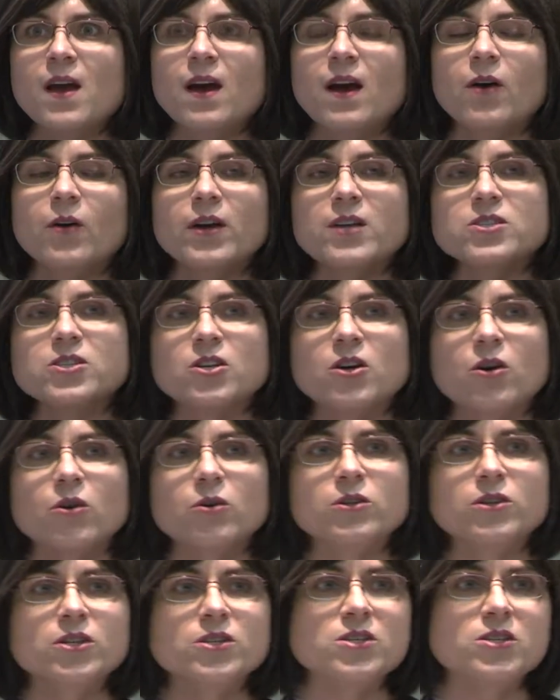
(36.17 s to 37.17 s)
Okay, so
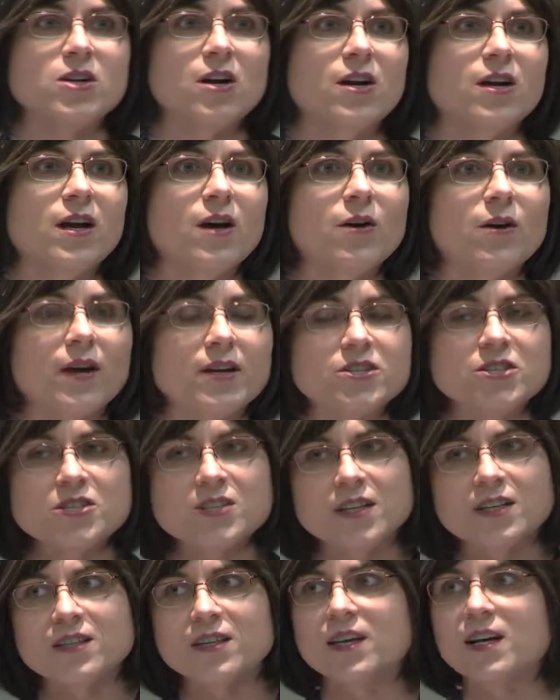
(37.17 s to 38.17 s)
to start out, I'd just
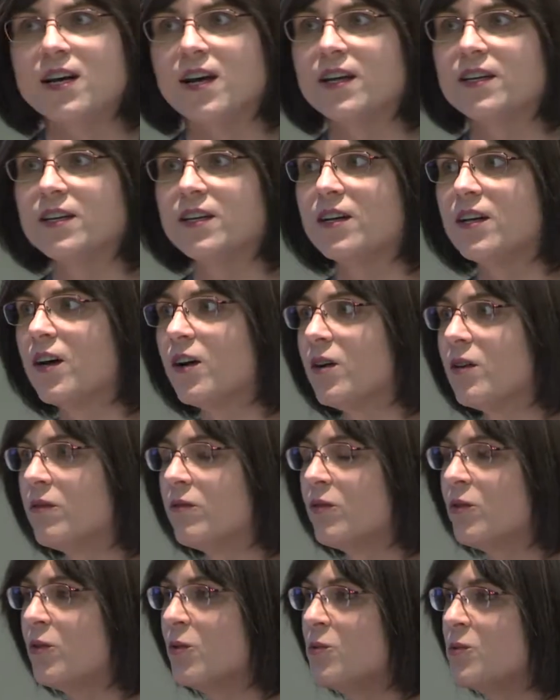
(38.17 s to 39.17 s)
like to get an idea of
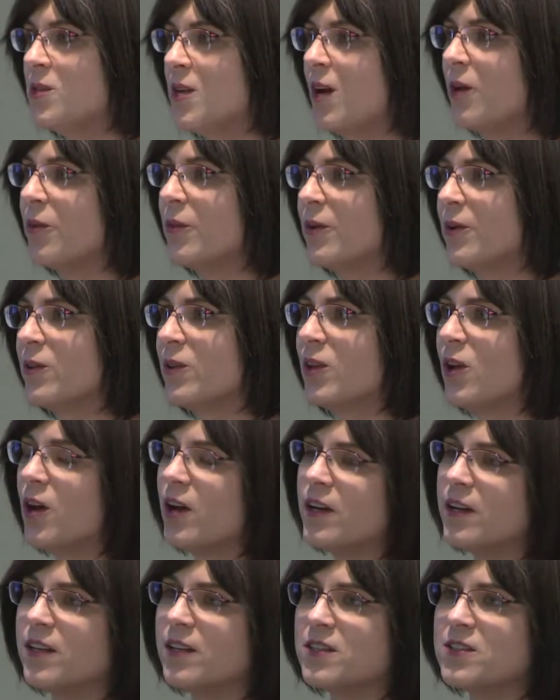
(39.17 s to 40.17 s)
who's out there in the
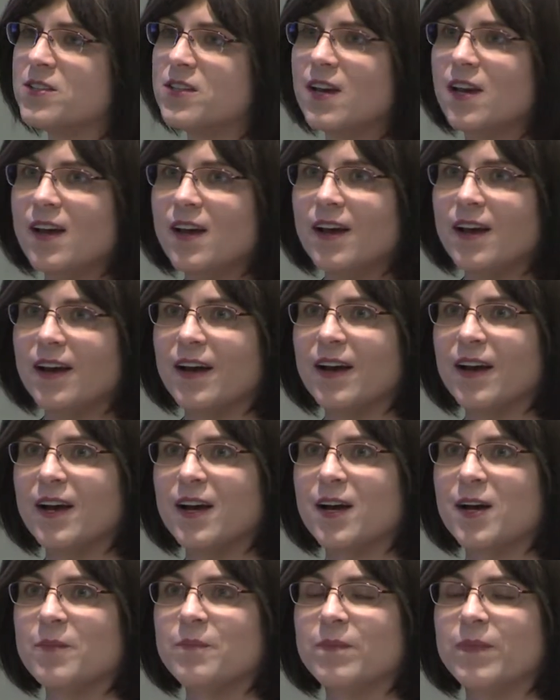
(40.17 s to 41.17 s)
audience.
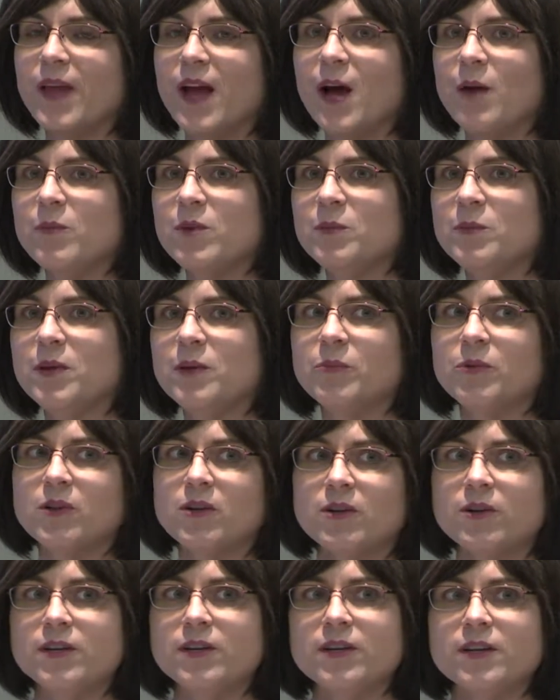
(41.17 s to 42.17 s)
How many people
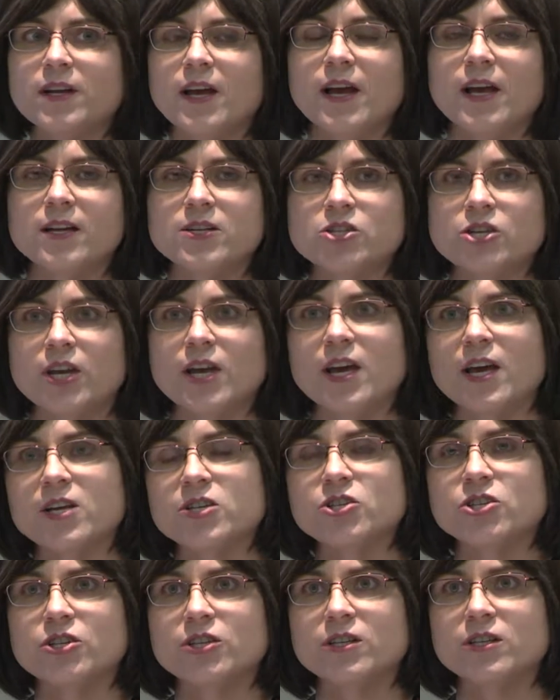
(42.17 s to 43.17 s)
are in
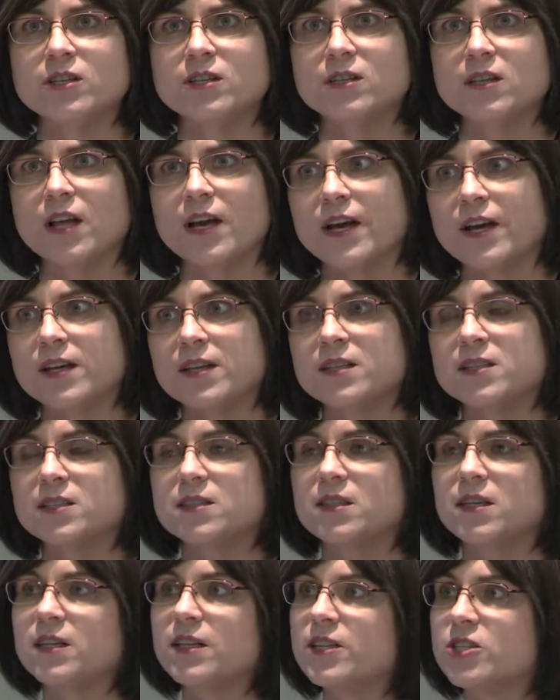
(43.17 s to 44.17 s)
education, like
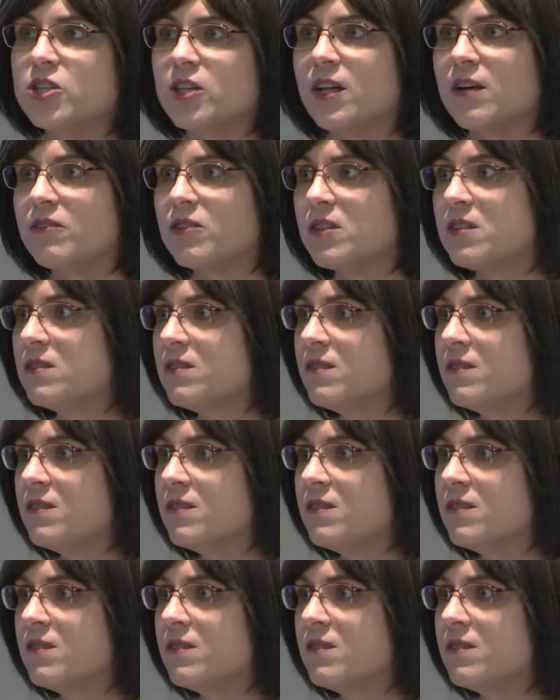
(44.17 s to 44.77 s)
collegiate level?